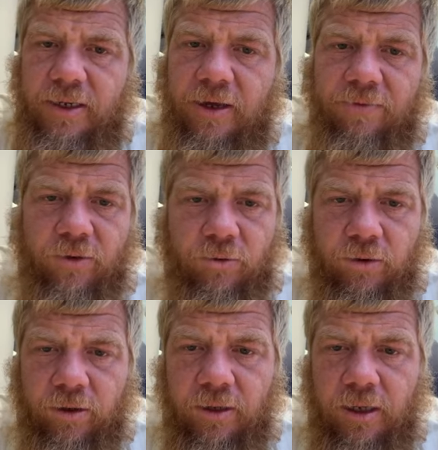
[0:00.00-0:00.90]
If
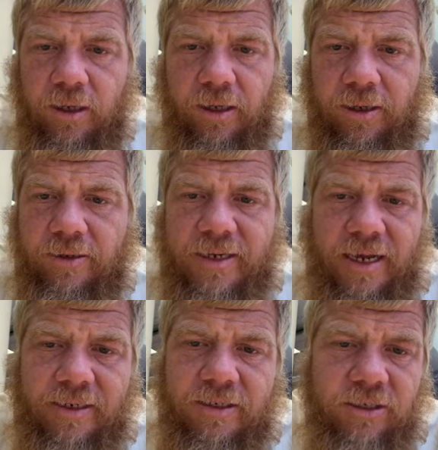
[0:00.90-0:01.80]
you're uh,
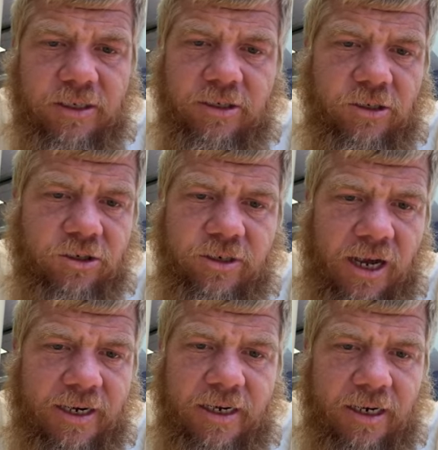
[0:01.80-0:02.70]
Texas is, you're
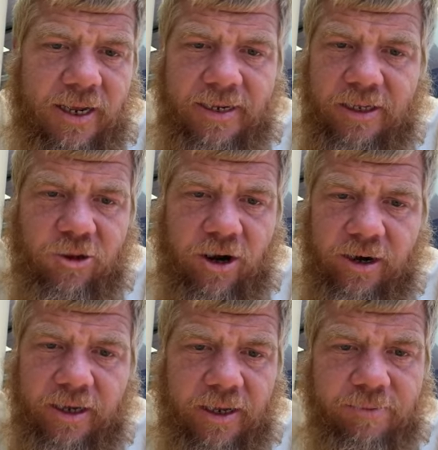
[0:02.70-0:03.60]
not going to like it, Cherokee.